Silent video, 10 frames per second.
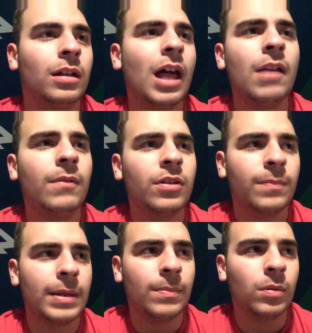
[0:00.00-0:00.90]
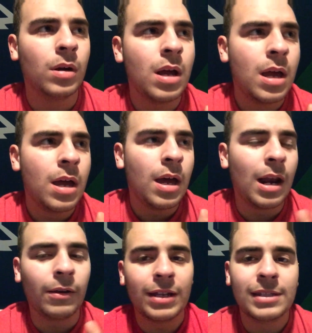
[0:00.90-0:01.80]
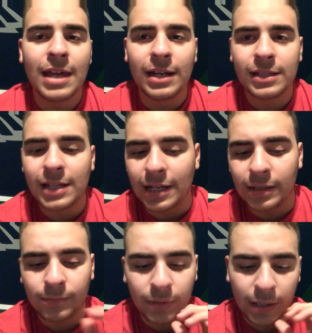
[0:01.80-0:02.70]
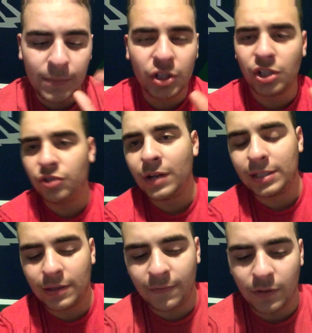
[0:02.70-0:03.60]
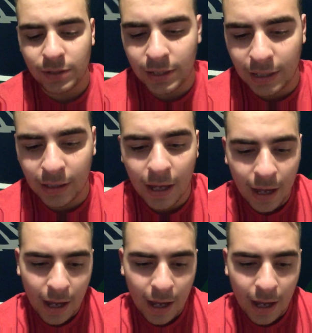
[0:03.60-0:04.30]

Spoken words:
a lot of other people, and I'll get to that in a second. But let me just address the first thing,